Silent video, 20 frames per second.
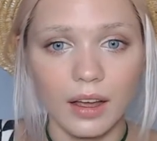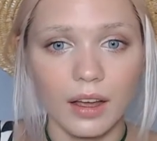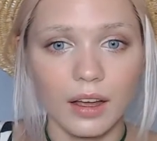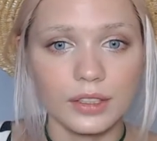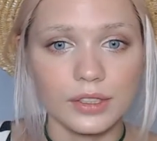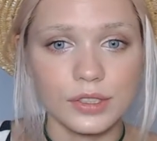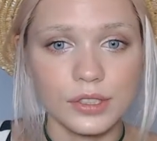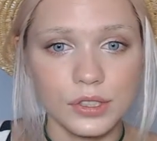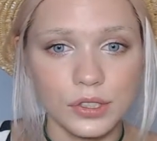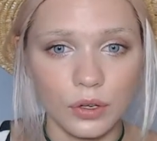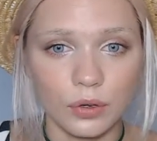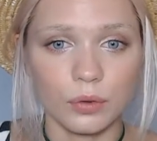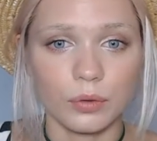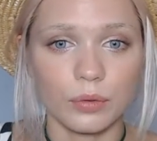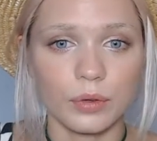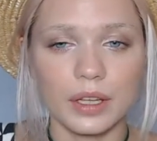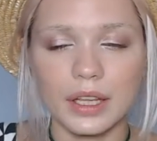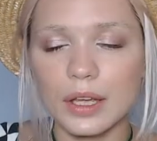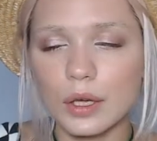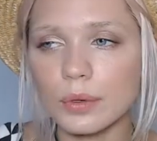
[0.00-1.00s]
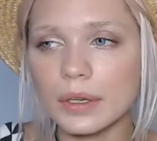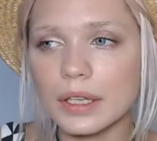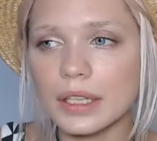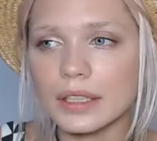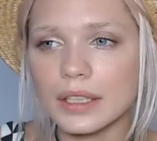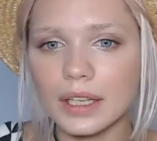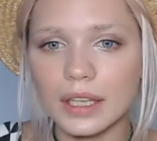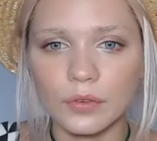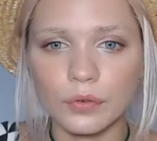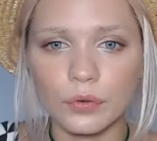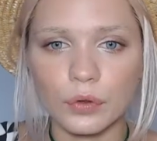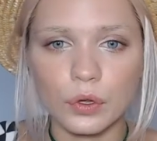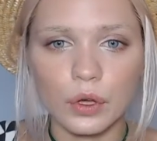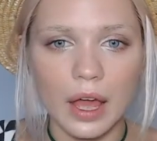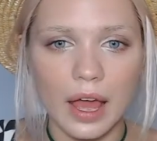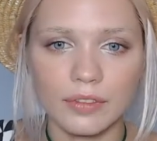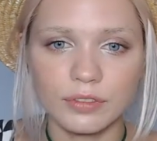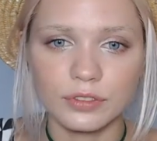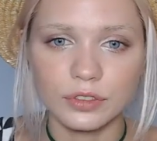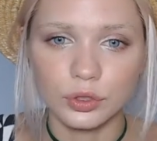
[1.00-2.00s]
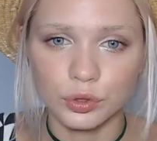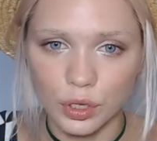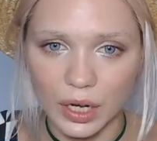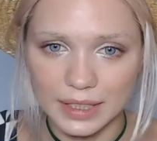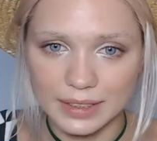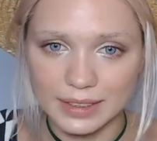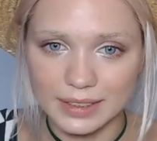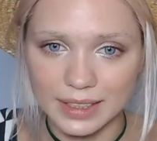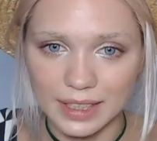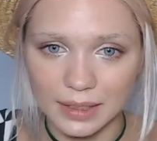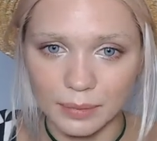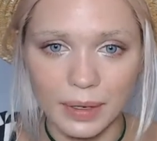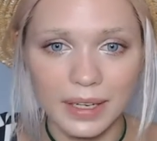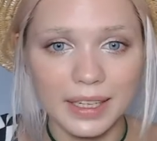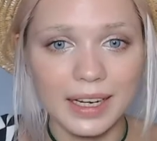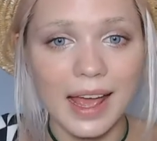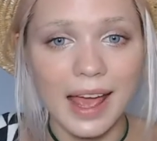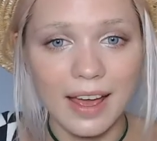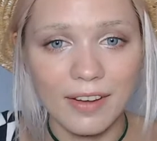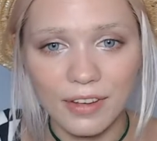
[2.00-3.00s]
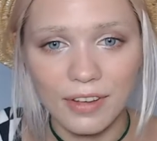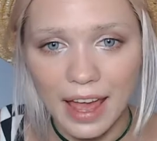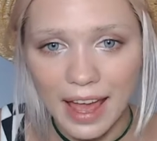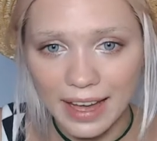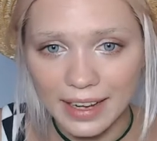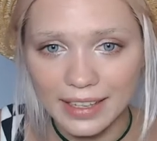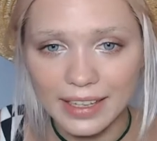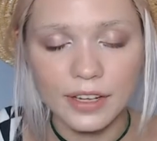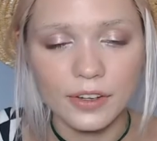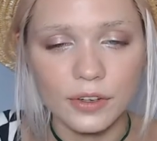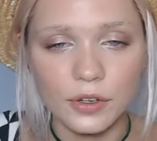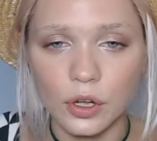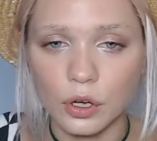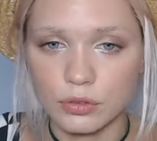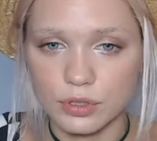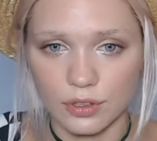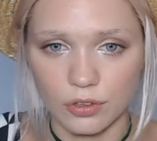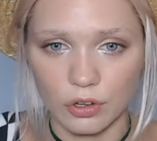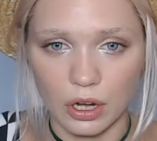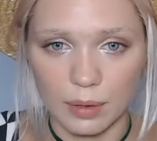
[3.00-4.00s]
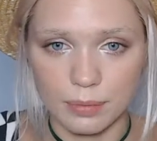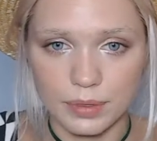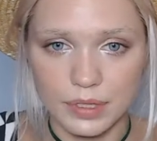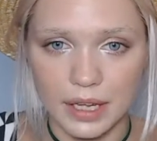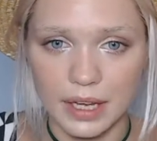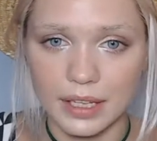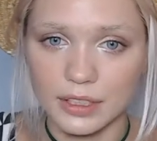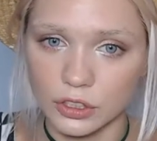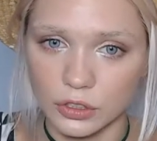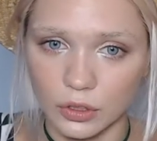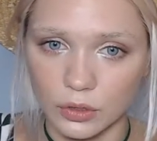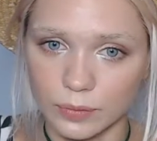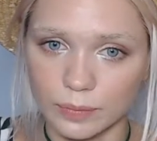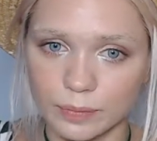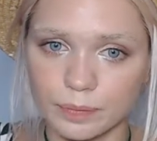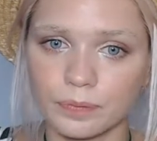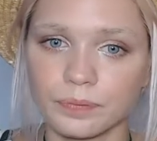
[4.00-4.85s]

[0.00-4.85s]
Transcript: So even if you have dry skin but have acne, no scrubs at all.